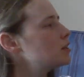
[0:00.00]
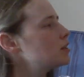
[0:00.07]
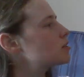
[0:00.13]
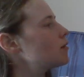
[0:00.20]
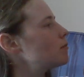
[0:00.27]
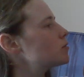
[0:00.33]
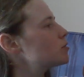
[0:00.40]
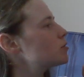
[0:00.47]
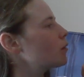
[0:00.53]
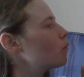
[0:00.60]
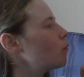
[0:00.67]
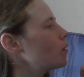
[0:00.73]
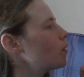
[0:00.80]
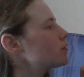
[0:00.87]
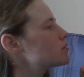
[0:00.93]
So I'm
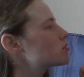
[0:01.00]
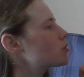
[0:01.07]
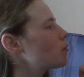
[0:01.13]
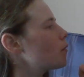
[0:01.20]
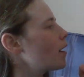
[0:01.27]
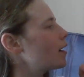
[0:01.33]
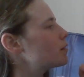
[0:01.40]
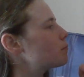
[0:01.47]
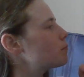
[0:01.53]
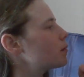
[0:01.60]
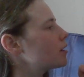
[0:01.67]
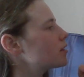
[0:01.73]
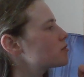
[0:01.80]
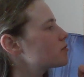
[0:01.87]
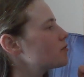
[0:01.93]
doing 1 squared
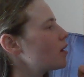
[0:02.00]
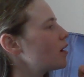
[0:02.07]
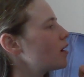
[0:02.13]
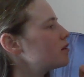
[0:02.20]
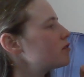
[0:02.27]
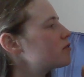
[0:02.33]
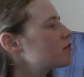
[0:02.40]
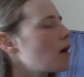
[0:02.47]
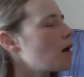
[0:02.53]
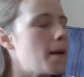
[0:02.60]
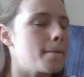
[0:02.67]
plus 5.